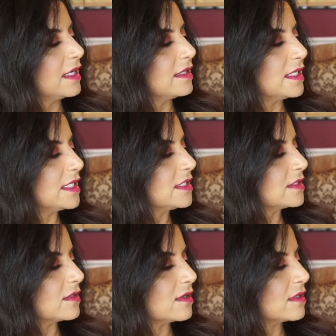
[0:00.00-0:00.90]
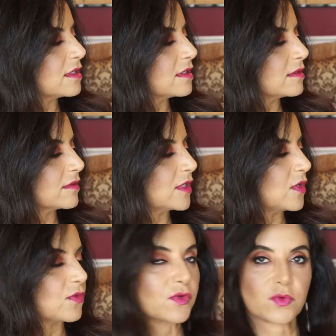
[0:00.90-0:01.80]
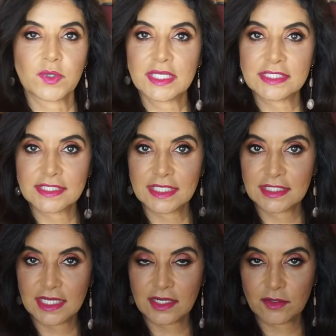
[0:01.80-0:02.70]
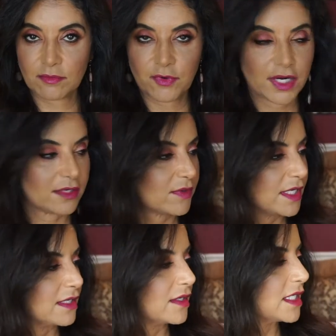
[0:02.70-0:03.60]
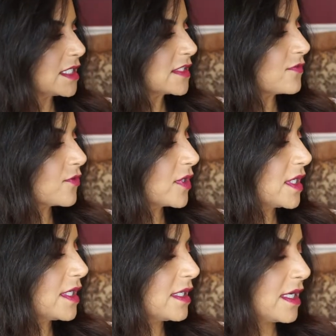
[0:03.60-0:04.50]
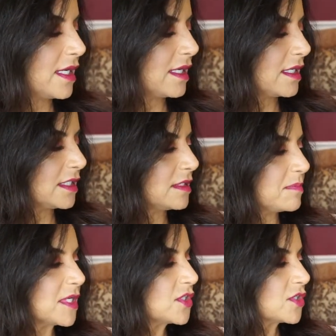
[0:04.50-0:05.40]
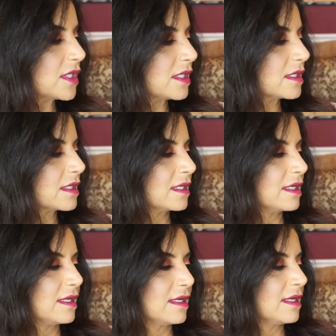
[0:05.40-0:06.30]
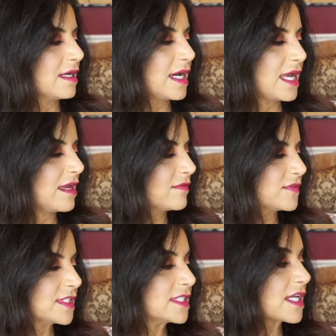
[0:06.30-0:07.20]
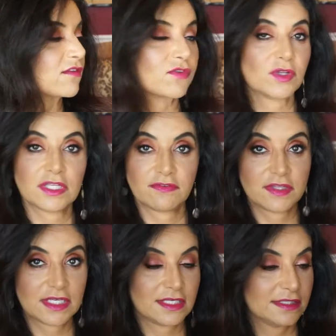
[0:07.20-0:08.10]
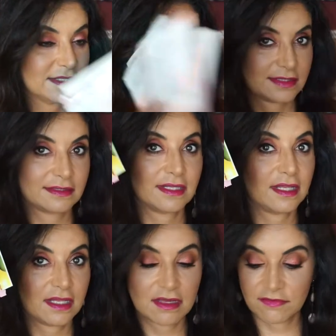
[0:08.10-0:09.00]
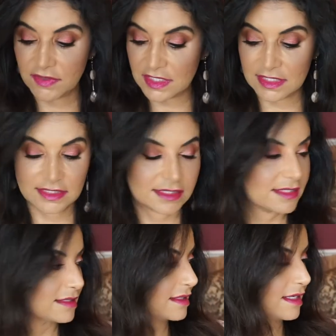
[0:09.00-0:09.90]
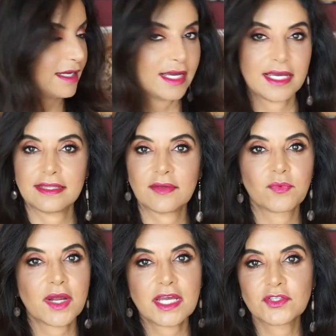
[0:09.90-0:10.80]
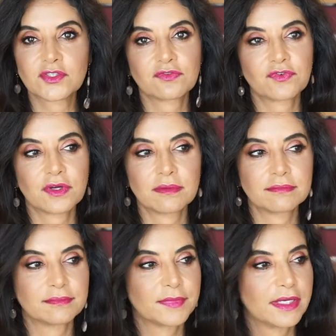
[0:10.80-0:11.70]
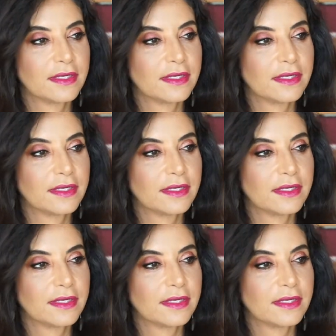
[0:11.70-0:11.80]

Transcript: these are you know the Korean skincare brand right here Innisfree and Missha I have several of these love these and they range from